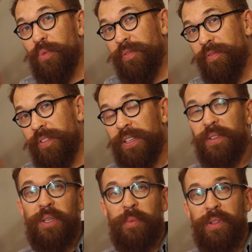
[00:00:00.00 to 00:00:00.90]
reveal
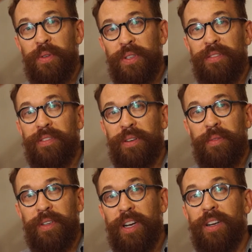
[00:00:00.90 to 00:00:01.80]
some of those different
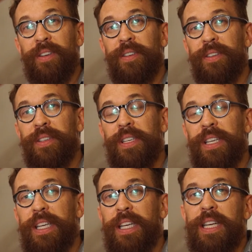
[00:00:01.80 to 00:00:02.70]
colors.
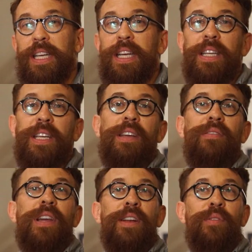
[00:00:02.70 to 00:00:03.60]
And it gave
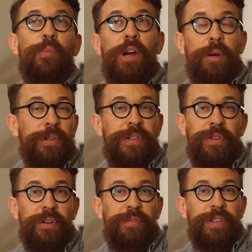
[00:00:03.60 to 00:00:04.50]
kind of a marbled
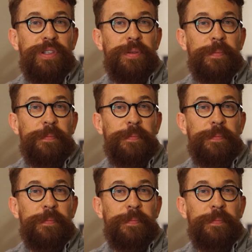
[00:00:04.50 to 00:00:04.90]
surface.